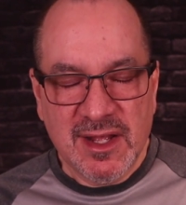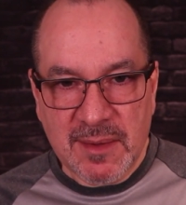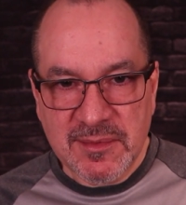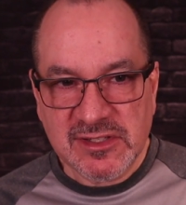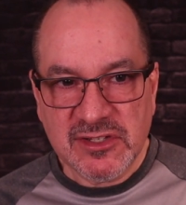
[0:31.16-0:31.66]

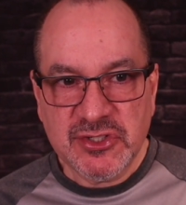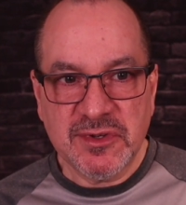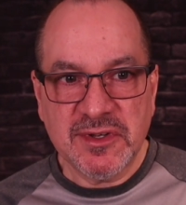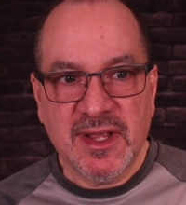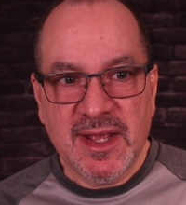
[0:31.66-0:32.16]
I'm just a
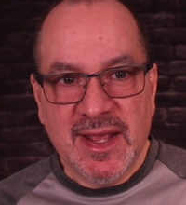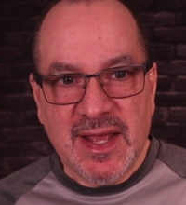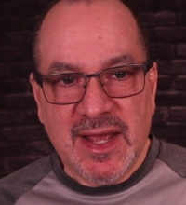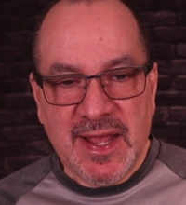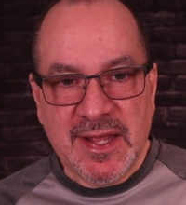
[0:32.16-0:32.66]
student,
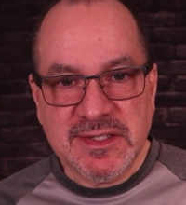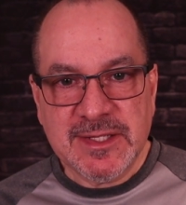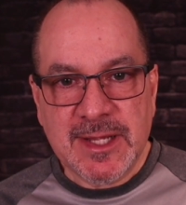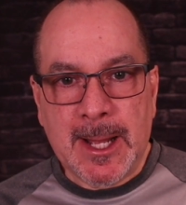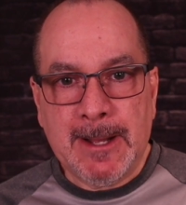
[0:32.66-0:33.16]
and
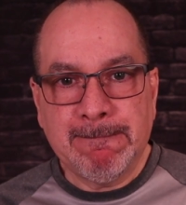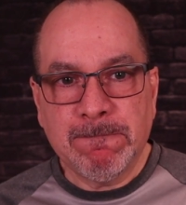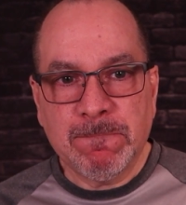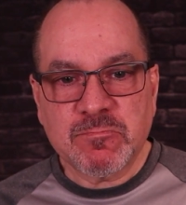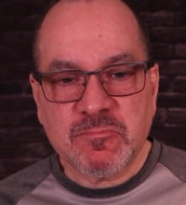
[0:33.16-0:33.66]
um,
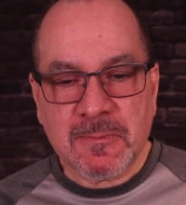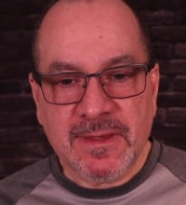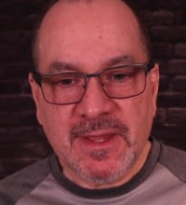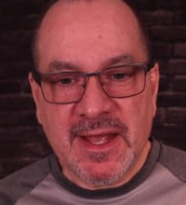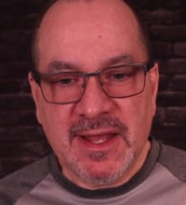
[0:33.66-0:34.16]

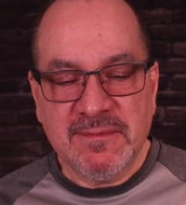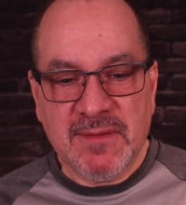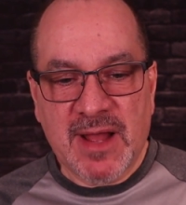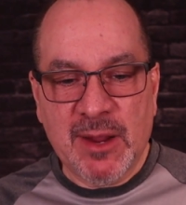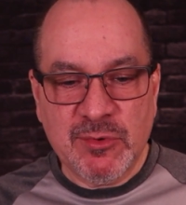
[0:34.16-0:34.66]
and
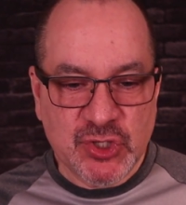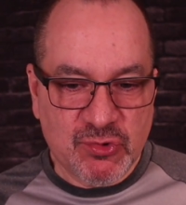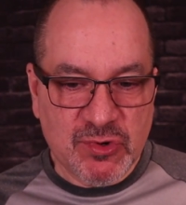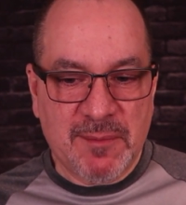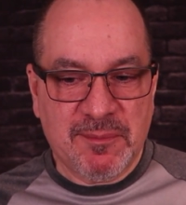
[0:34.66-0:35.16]
I always
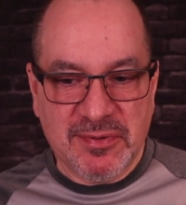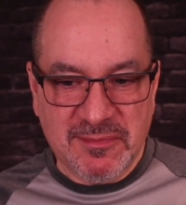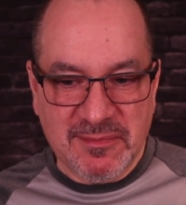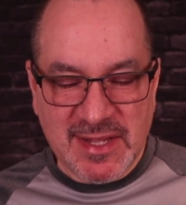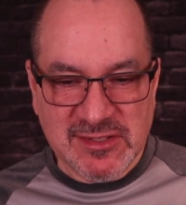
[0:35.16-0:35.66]
grew up
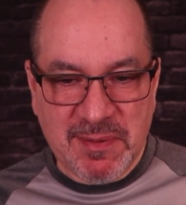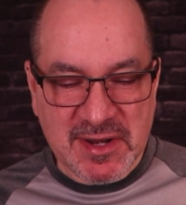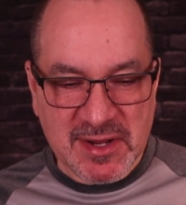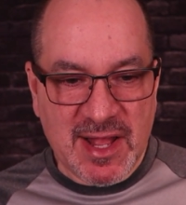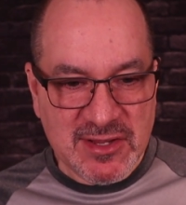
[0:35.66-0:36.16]
as a
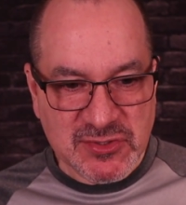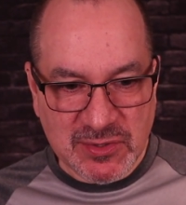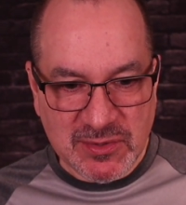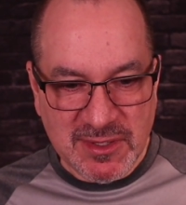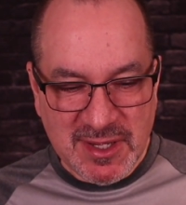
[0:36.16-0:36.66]

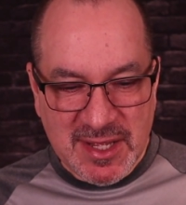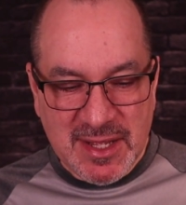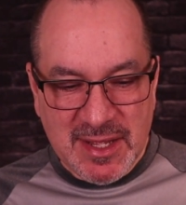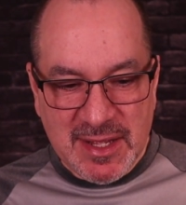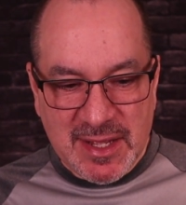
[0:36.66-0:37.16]
Pentecostal,
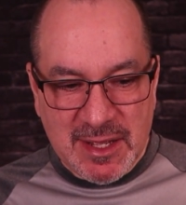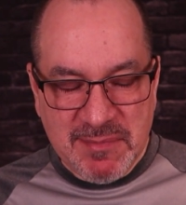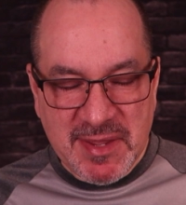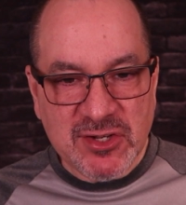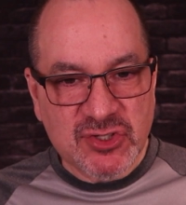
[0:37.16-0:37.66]
uh,
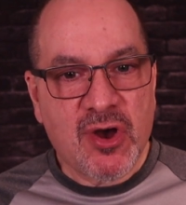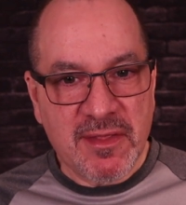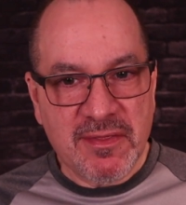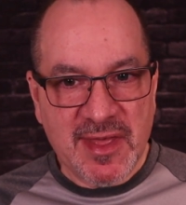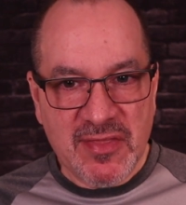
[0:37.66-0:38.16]
being
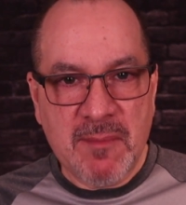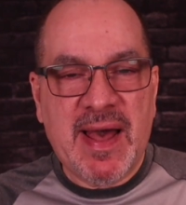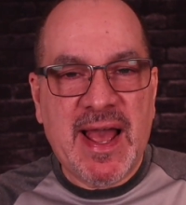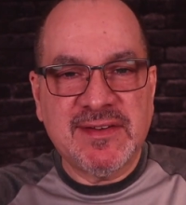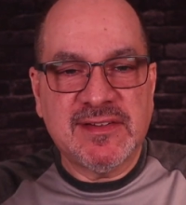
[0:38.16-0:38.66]
taught that the
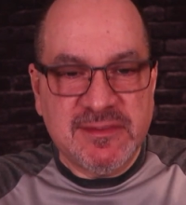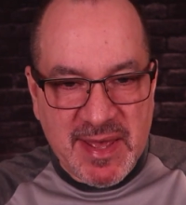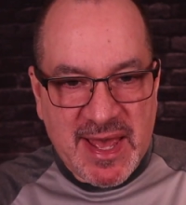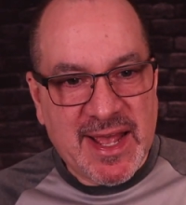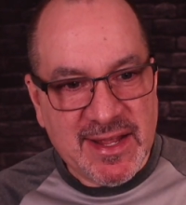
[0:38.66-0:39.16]
mind is
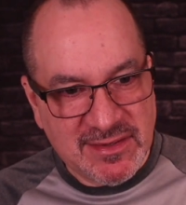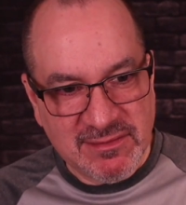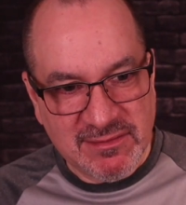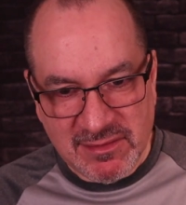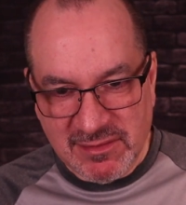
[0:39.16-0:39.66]
bad.
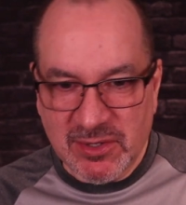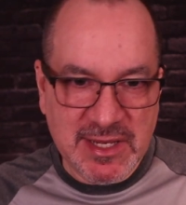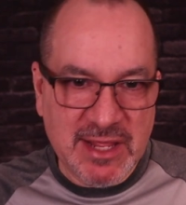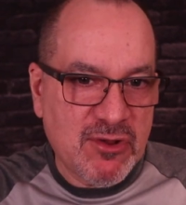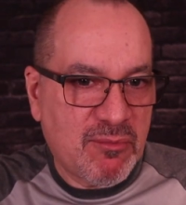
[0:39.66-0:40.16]
You know,
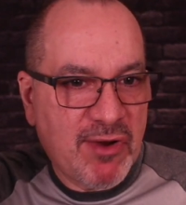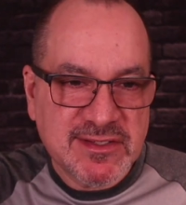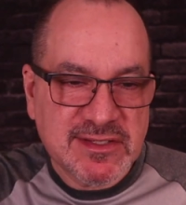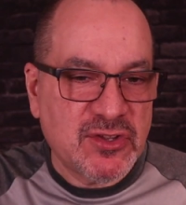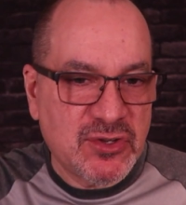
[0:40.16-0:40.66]
leave your
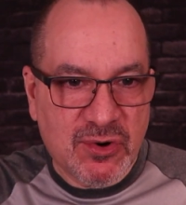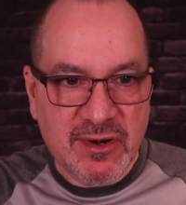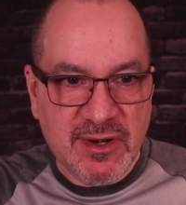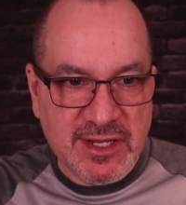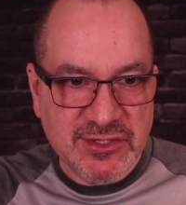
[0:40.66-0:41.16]
brains at the
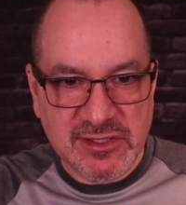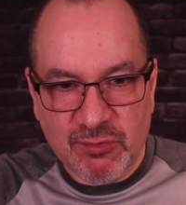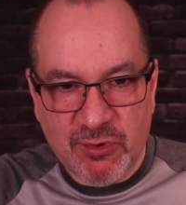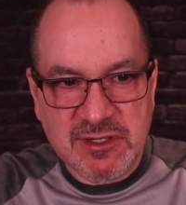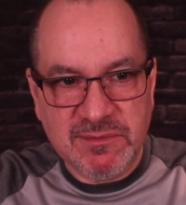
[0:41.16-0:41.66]
door and just
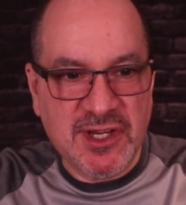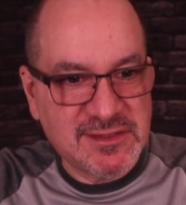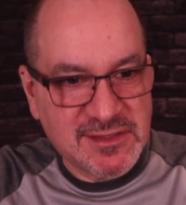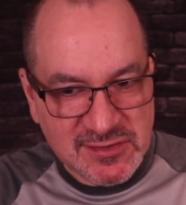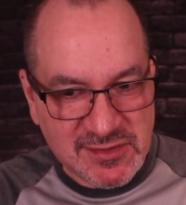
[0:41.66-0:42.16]
worship
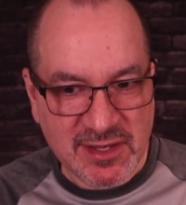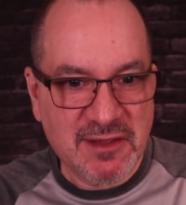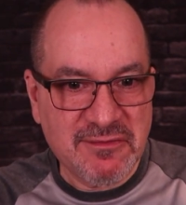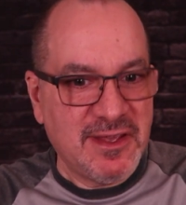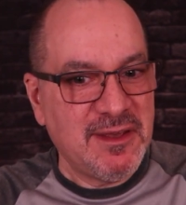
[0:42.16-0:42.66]
Jesus and
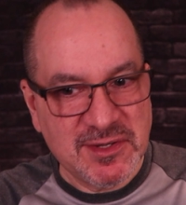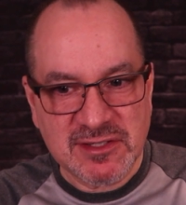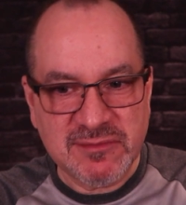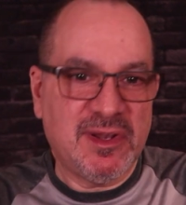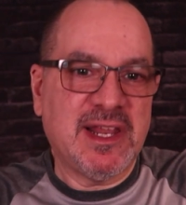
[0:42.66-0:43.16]
love Him and
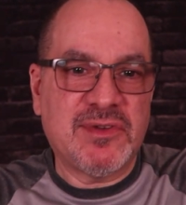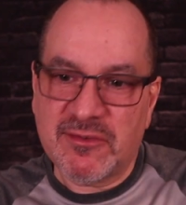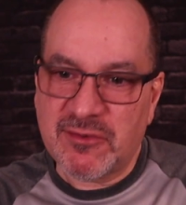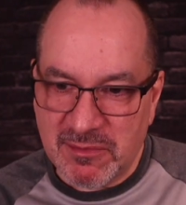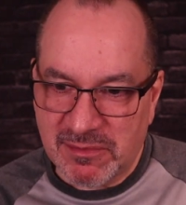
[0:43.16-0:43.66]
just believe
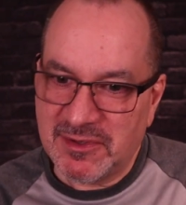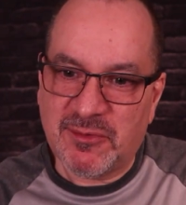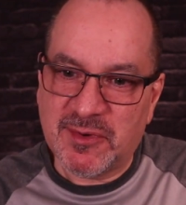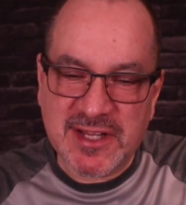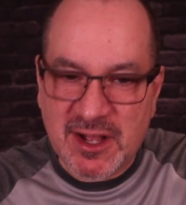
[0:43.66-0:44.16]
whatever you know
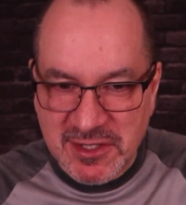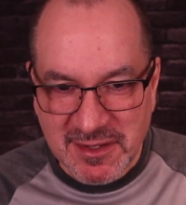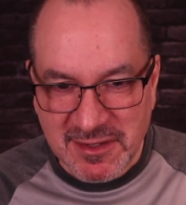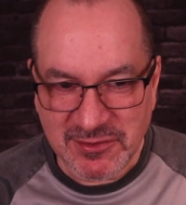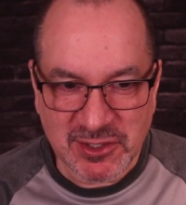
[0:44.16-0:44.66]
we tell you
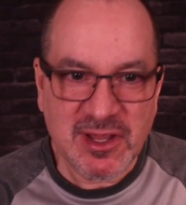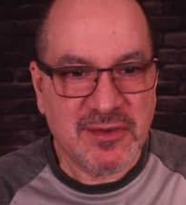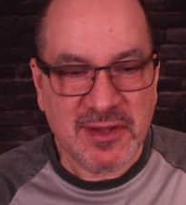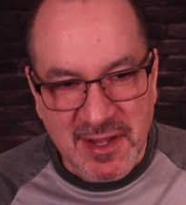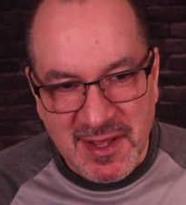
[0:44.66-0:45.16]
and you'll love
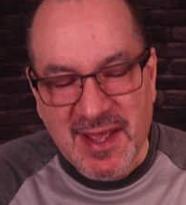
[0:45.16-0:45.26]
it.